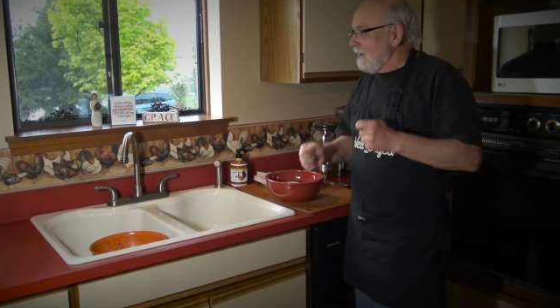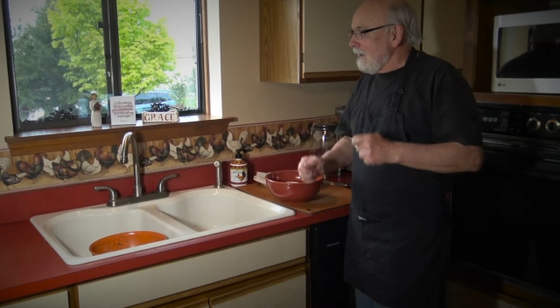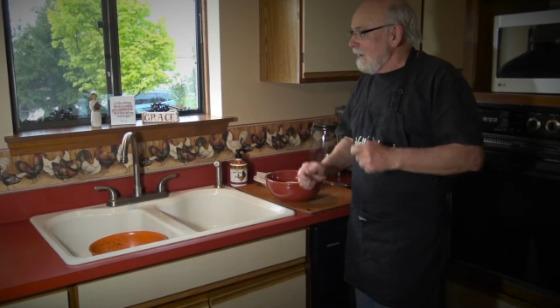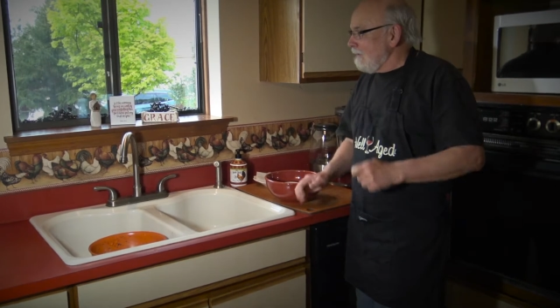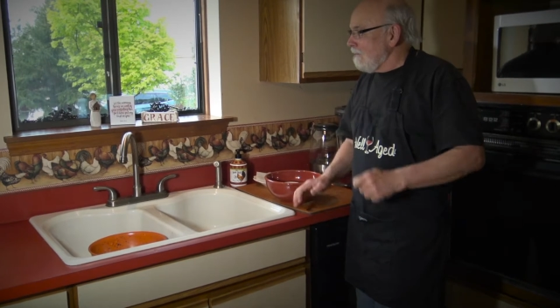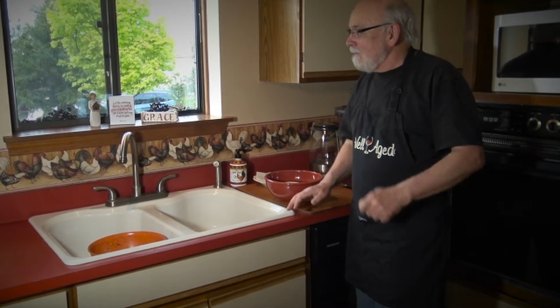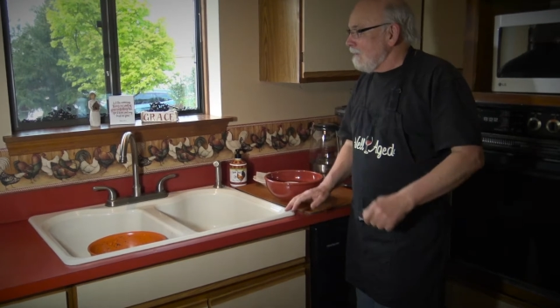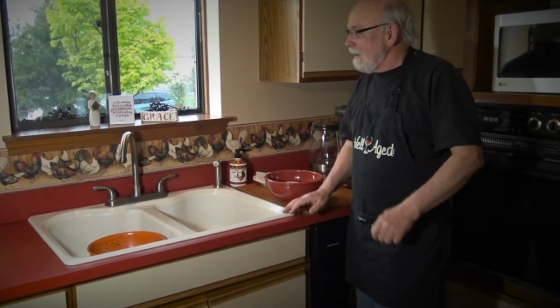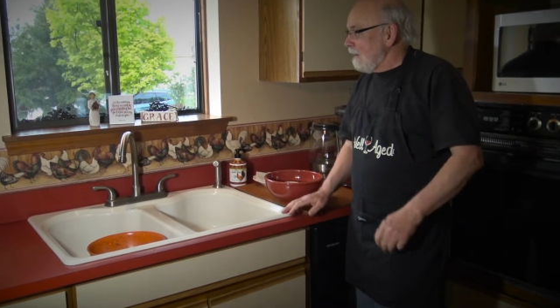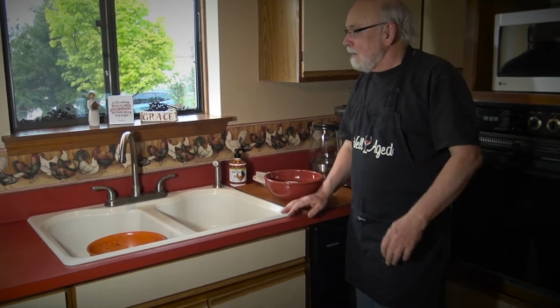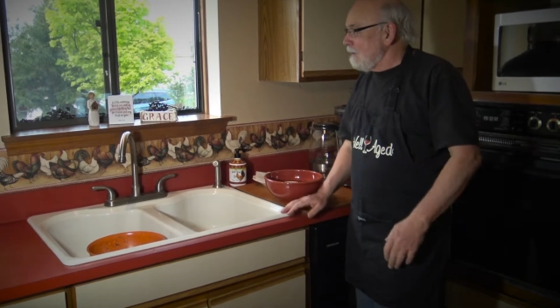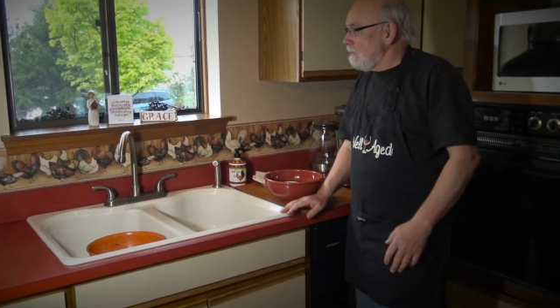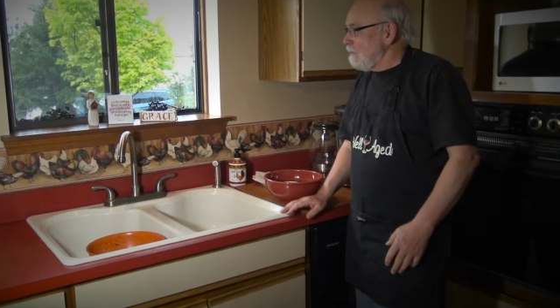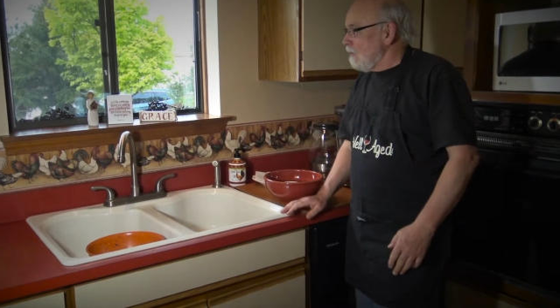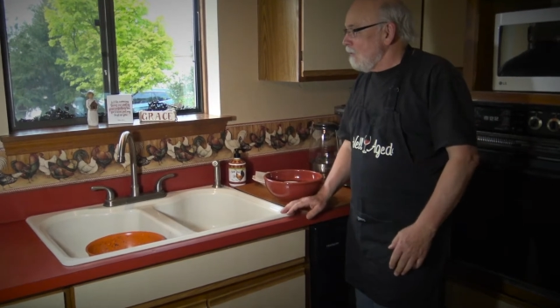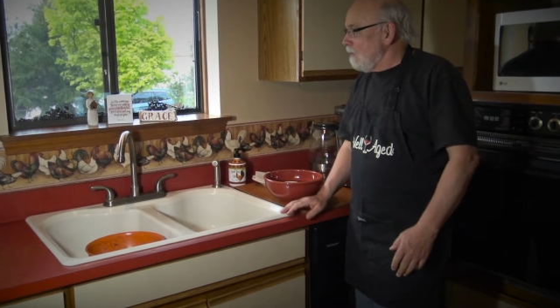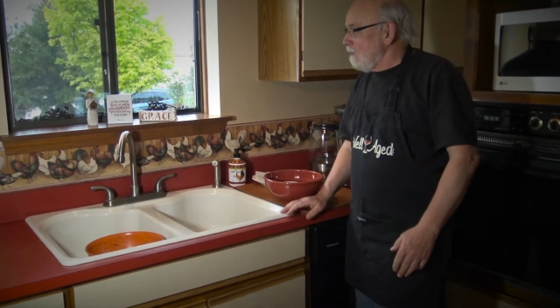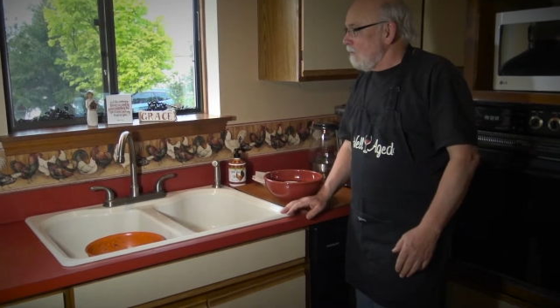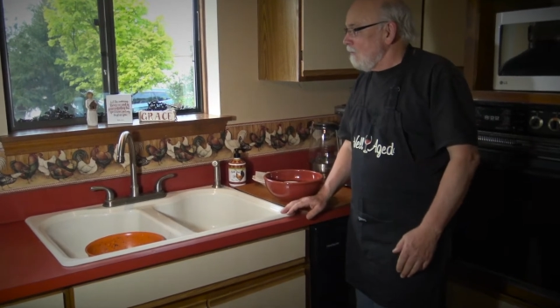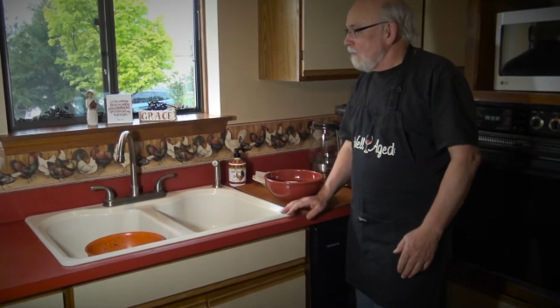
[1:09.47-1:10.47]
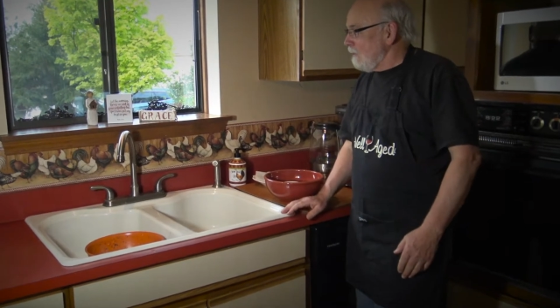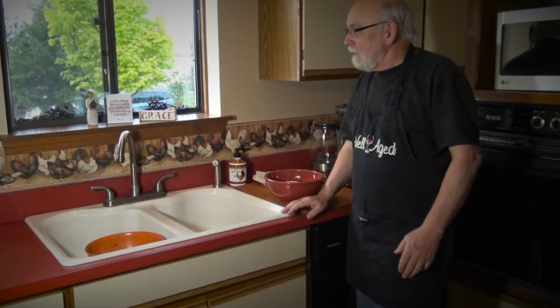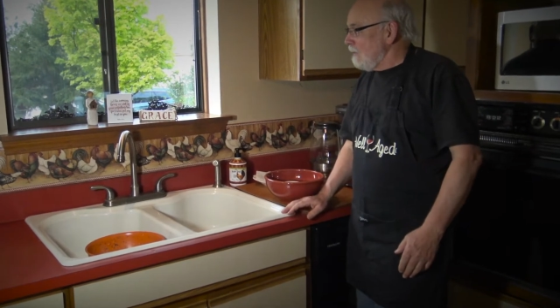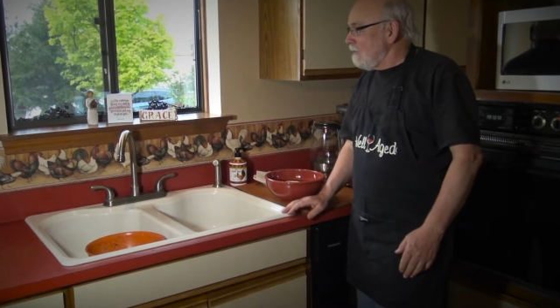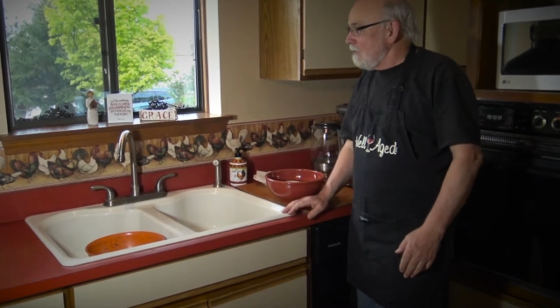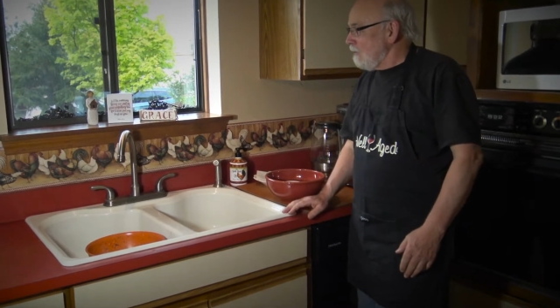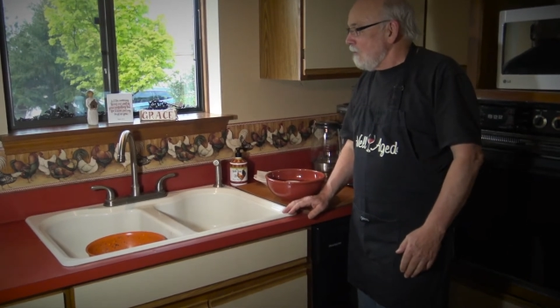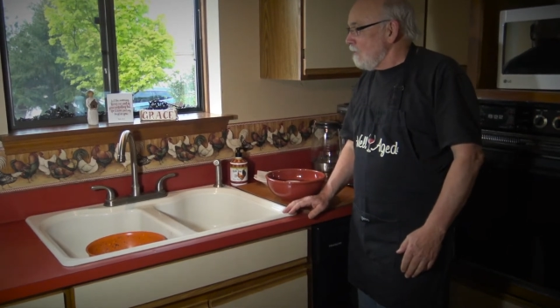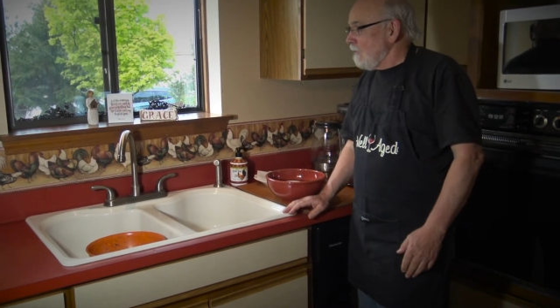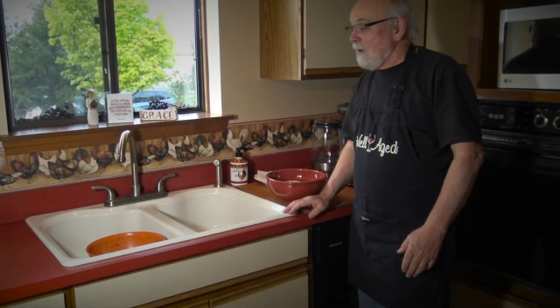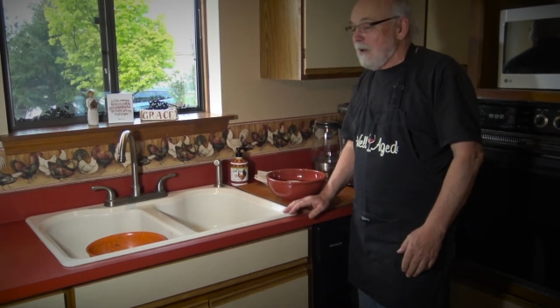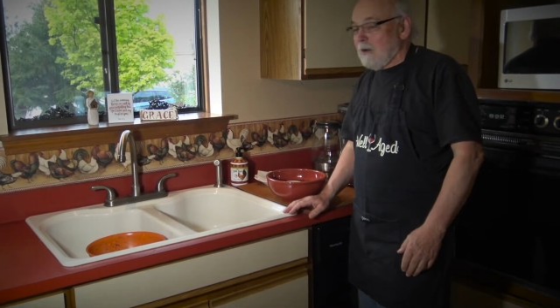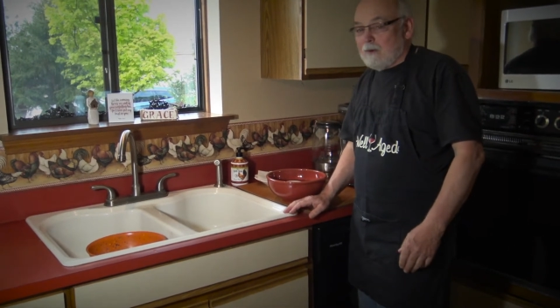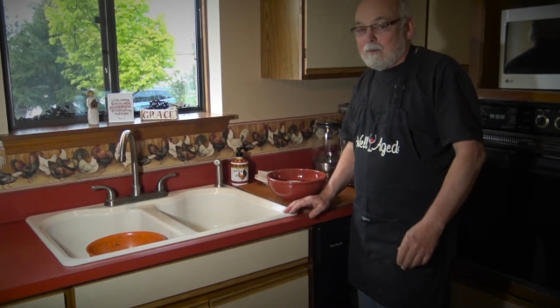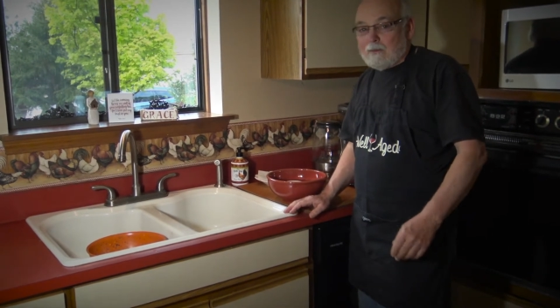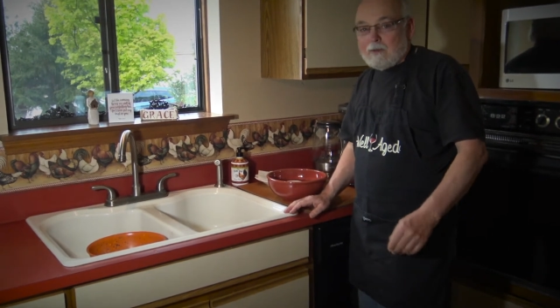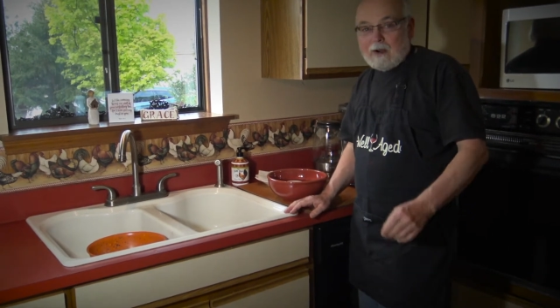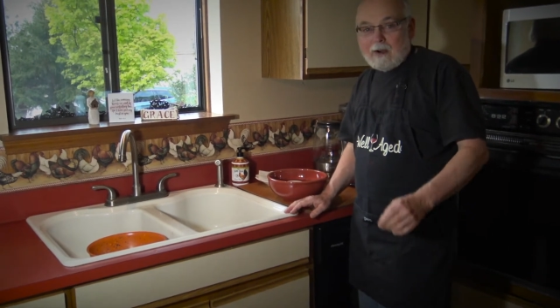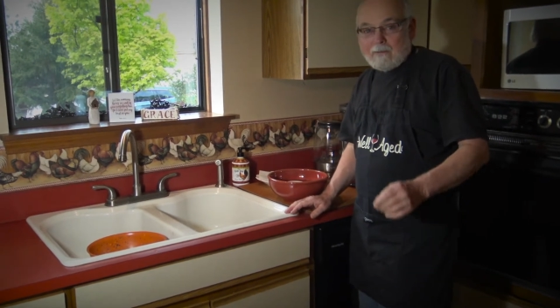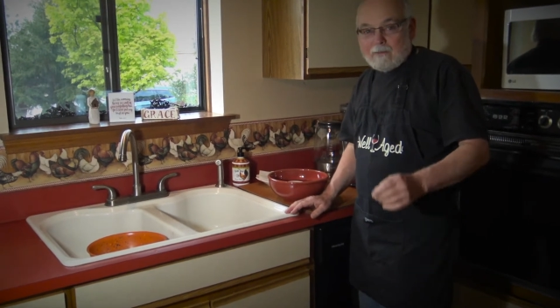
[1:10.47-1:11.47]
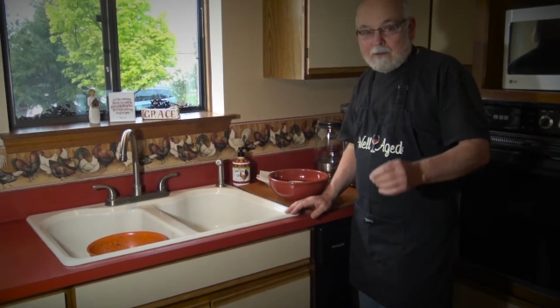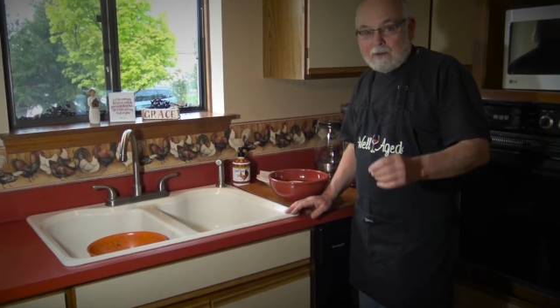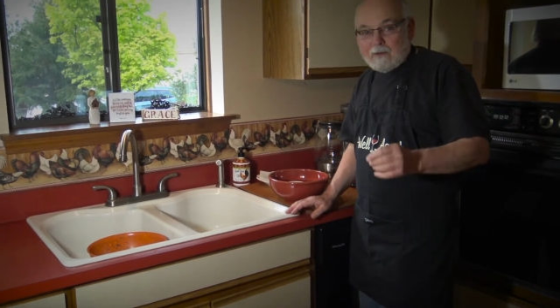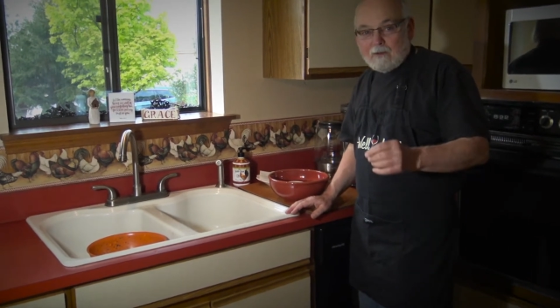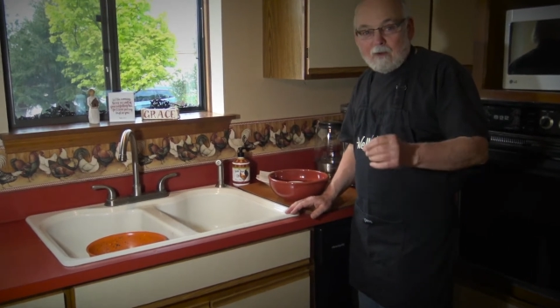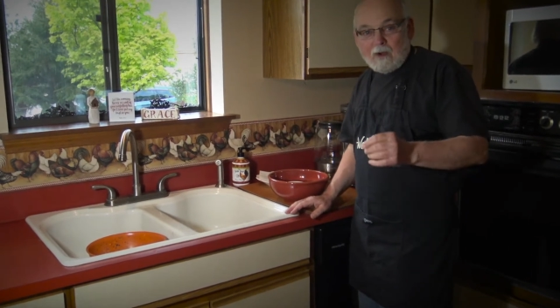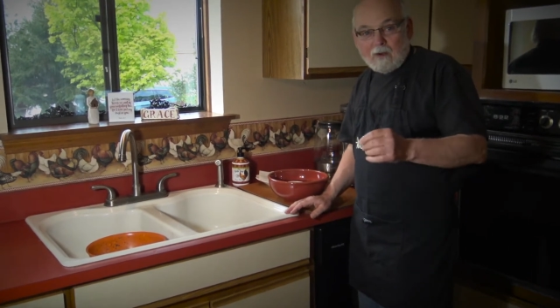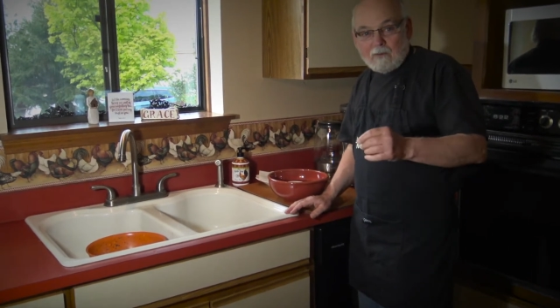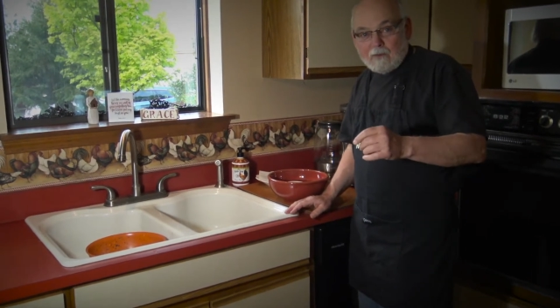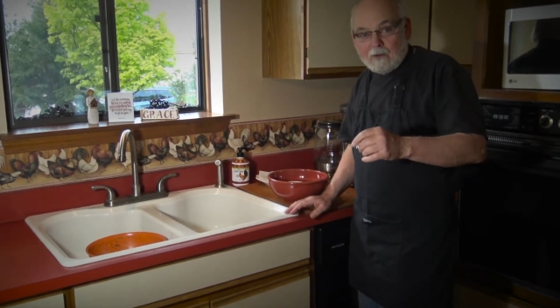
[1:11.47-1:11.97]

have made a move into a rental property while